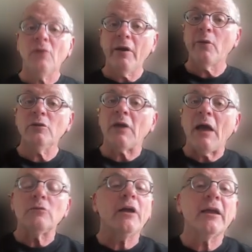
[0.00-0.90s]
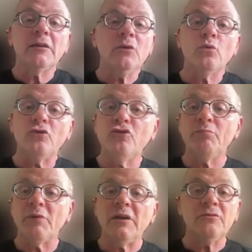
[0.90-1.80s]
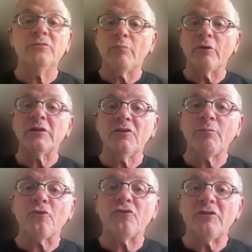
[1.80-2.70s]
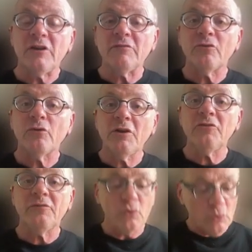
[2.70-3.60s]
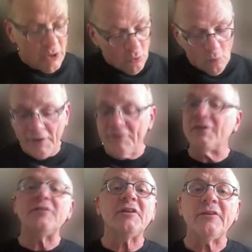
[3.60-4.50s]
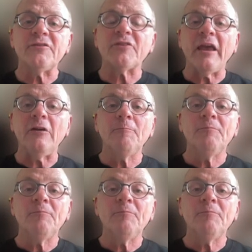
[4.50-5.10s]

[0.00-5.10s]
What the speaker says: all right, look, how likely would you be to bring this person in for an interview? 1 to 10 scale.